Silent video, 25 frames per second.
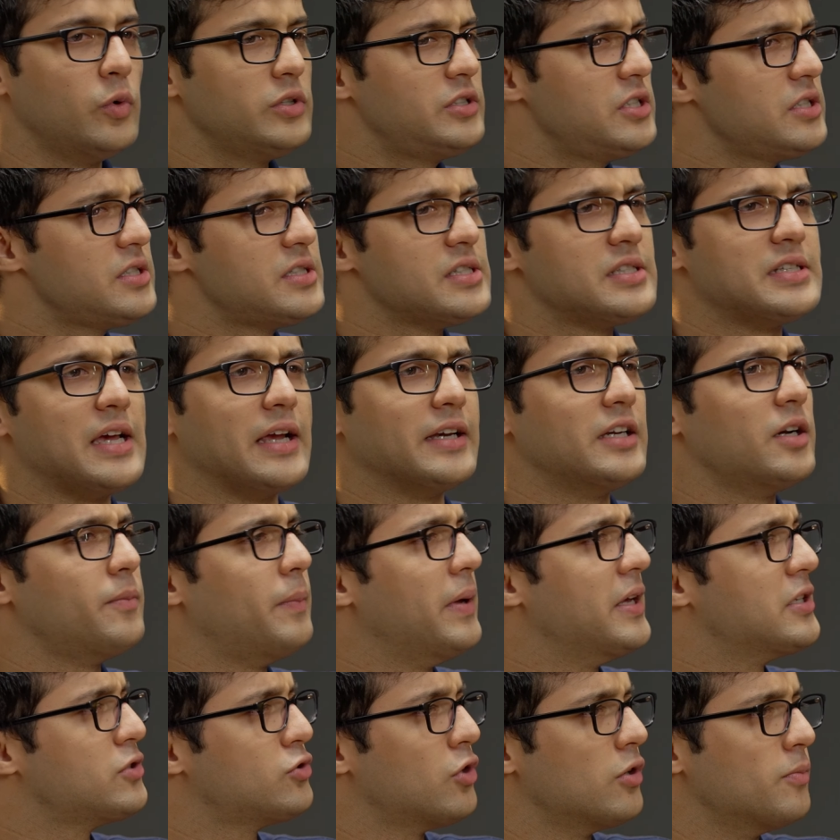Which is decided
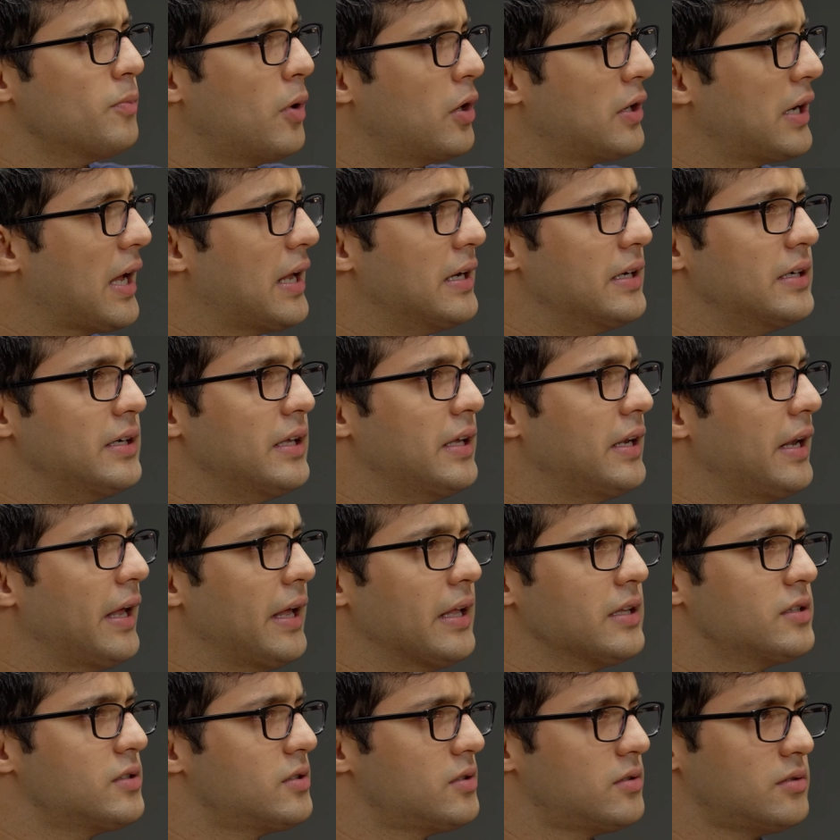based on mortality
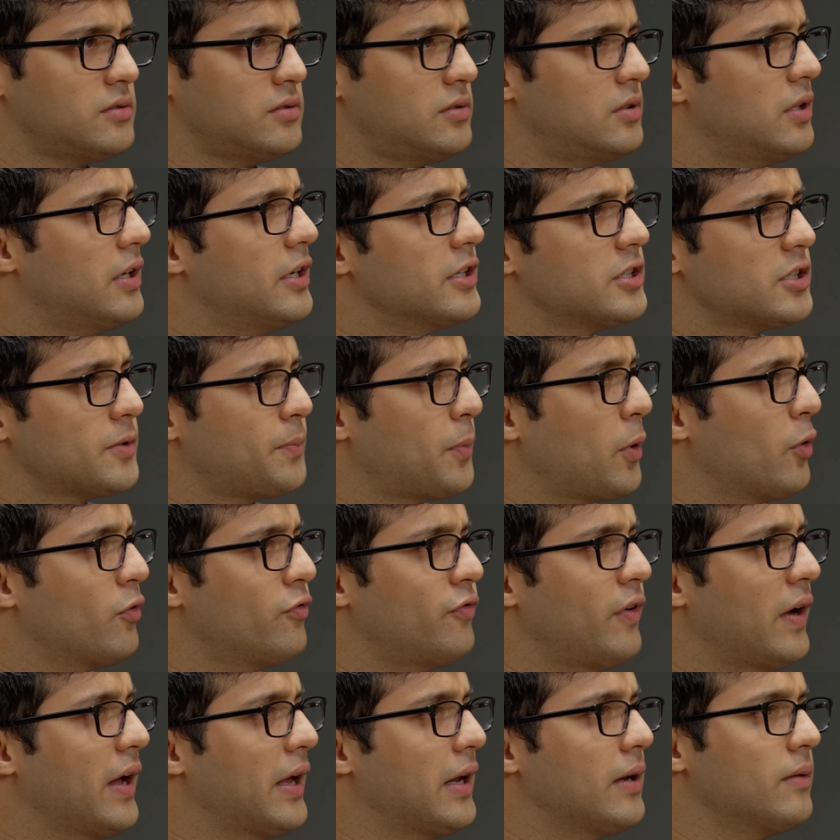rates, the risk
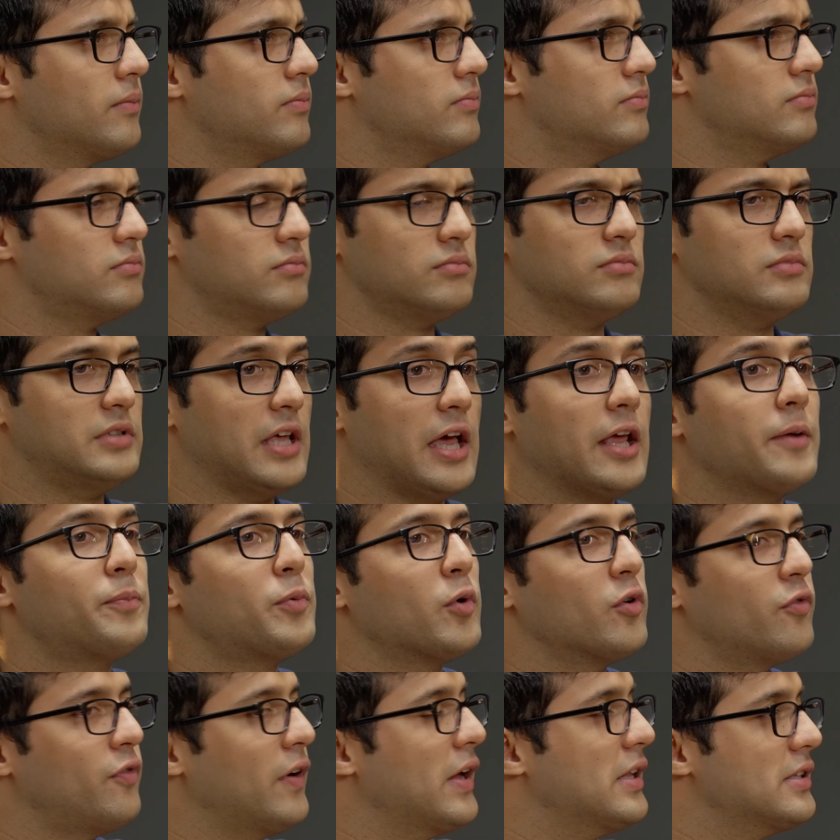profile, their
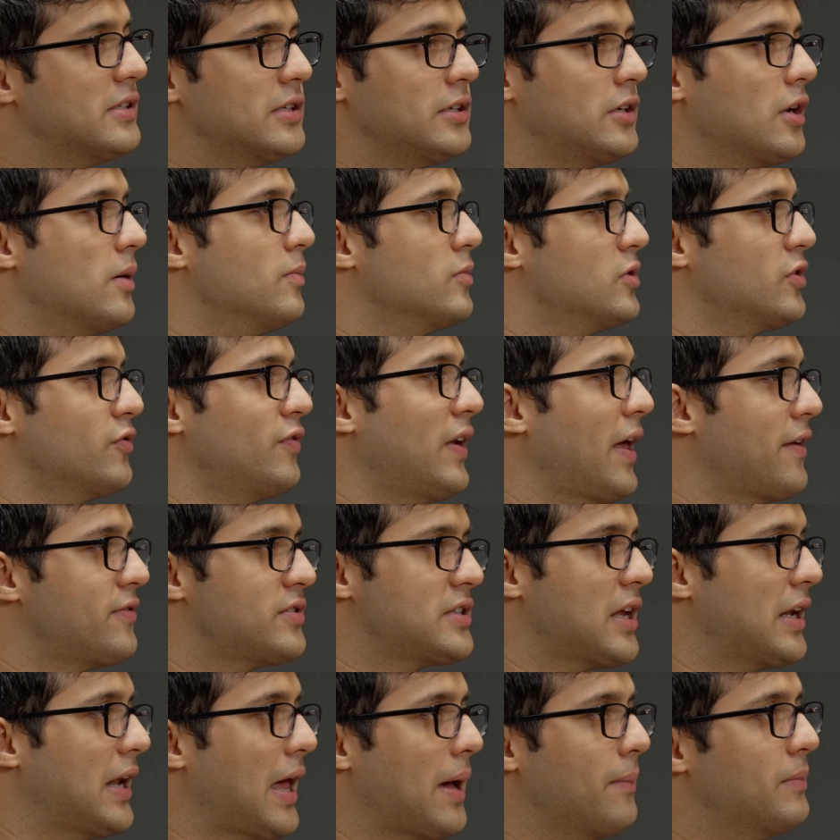profiles in terms of
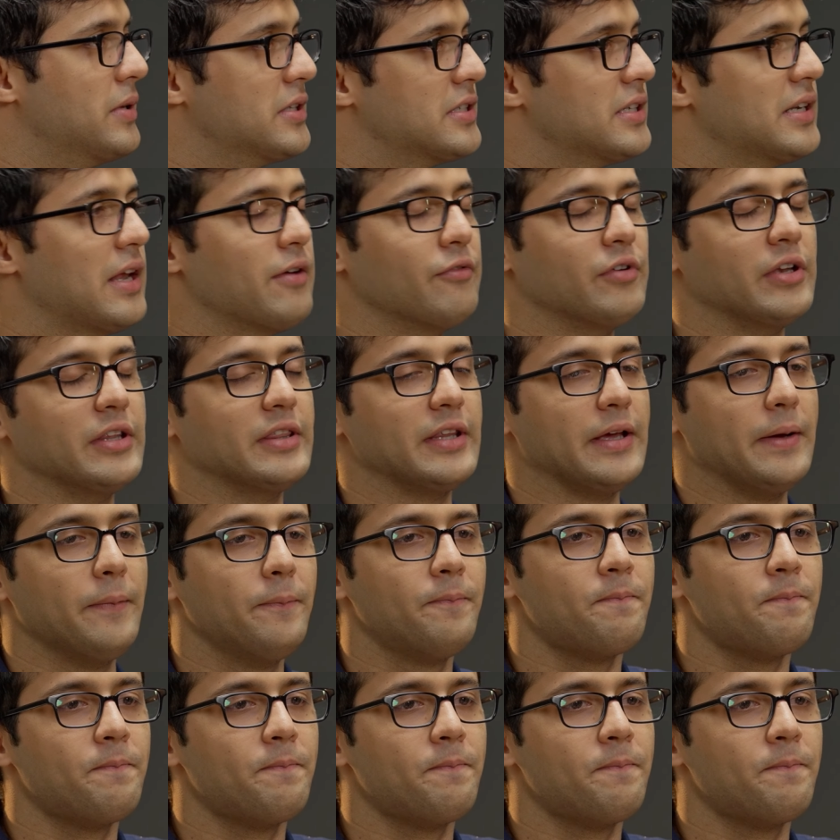lifestyle habits and everything.